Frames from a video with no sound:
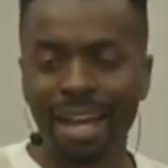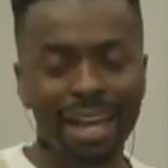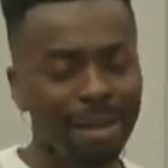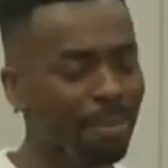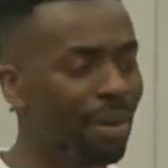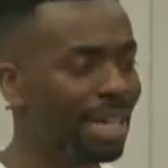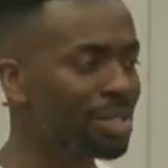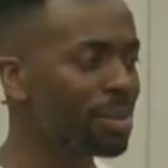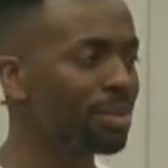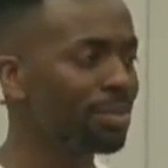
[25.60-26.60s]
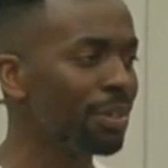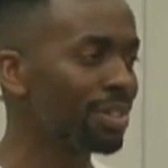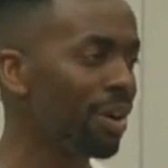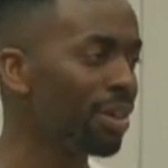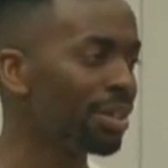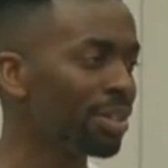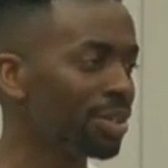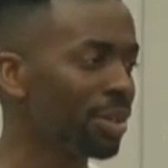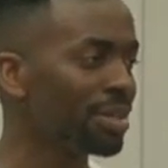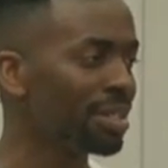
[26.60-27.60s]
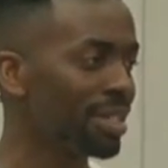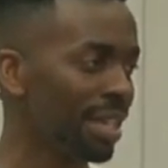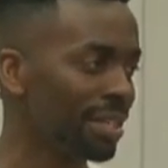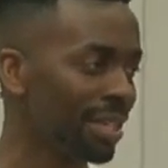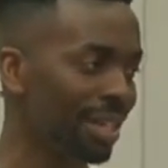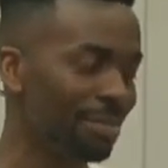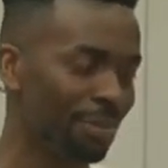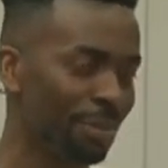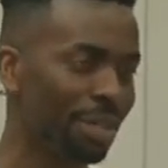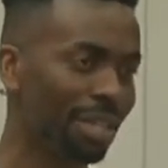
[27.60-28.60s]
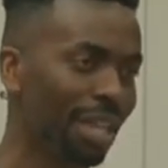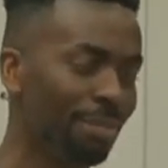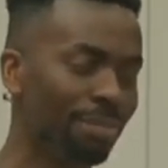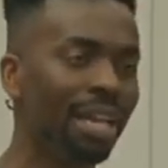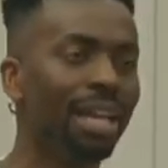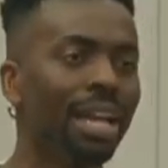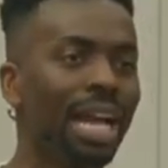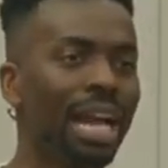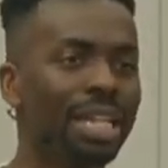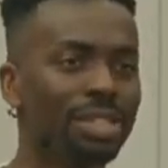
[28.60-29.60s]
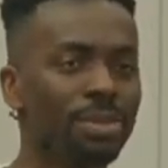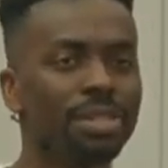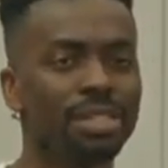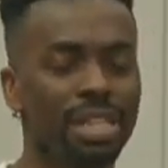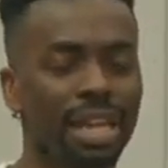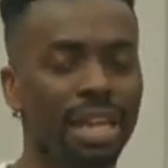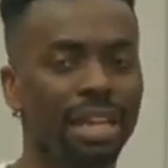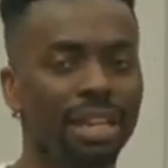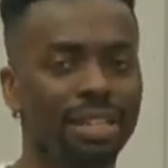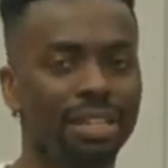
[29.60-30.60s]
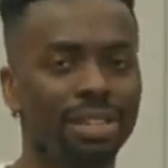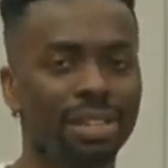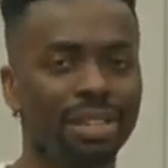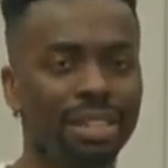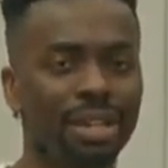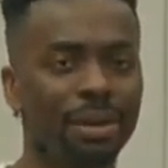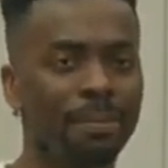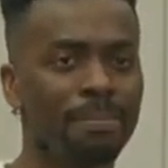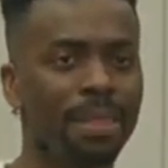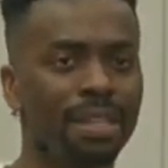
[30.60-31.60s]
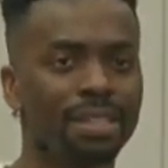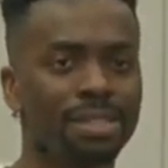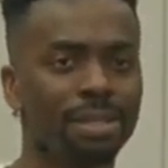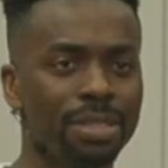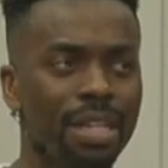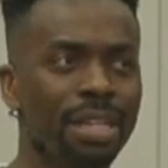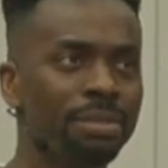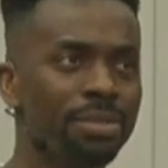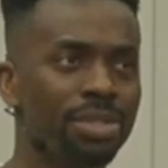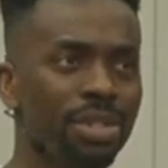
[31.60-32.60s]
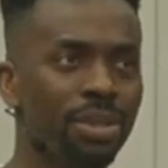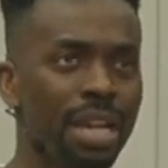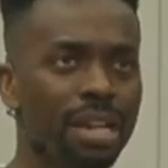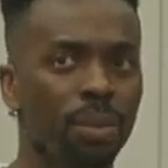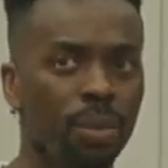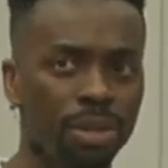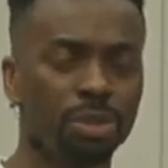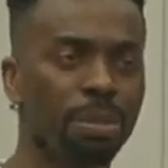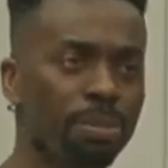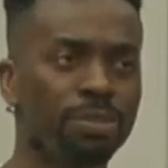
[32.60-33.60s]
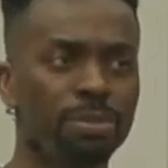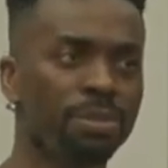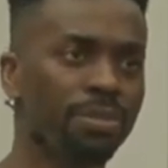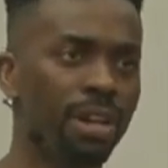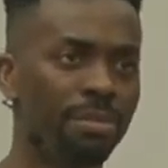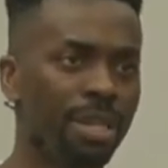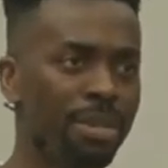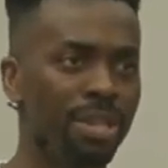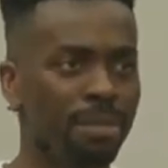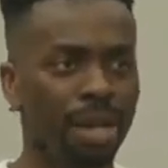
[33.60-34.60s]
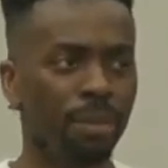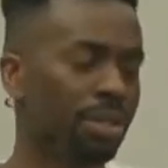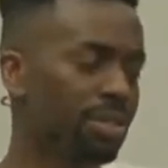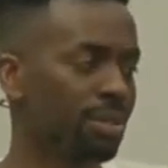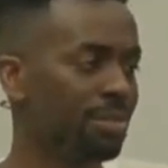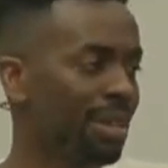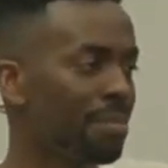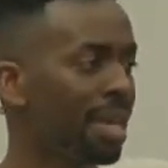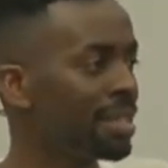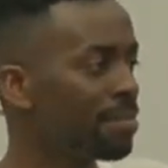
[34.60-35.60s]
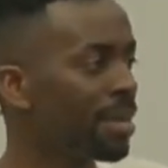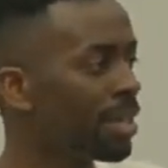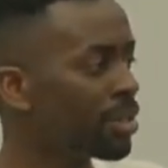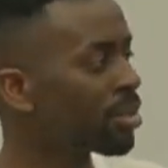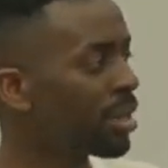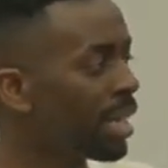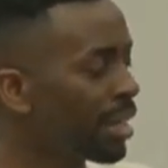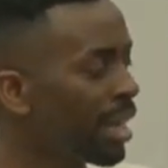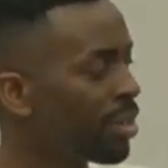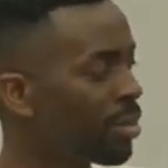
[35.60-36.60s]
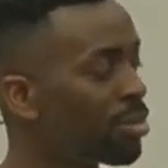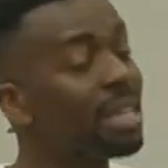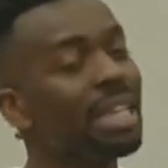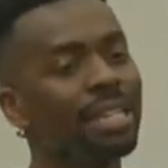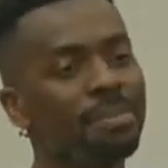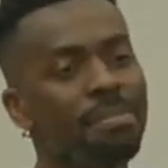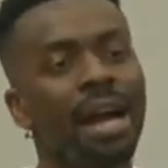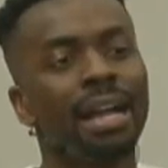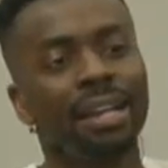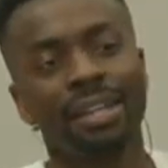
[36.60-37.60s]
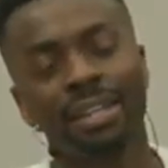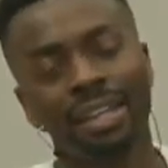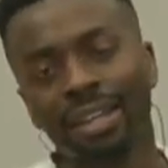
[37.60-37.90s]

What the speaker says: But I just want to first honor Joe and Stacey. Before you clap, I just want to say, you know, sometimes you kind of watch people from afar. Maybe you might watch some amazing ministry that you really admire.